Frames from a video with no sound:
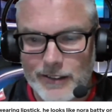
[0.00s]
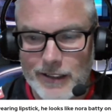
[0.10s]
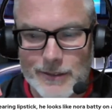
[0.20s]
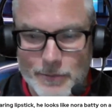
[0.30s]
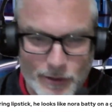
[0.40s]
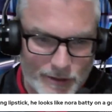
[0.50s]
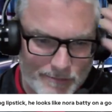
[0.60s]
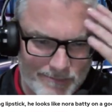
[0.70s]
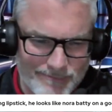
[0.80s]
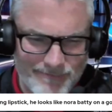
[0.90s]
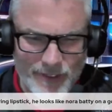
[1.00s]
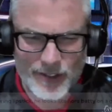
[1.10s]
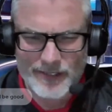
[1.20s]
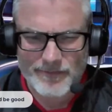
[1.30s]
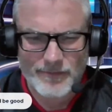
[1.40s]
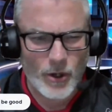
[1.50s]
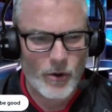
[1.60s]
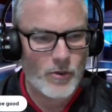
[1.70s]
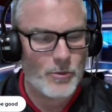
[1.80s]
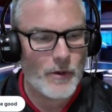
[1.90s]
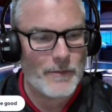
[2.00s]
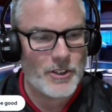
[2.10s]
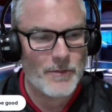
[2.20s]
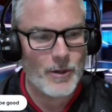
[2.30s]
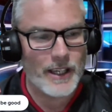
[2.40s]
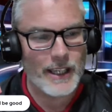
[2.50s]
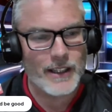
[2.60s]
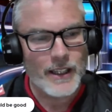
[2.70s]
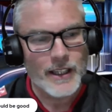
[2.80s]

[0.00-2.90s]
That's put a very horrible image in my head.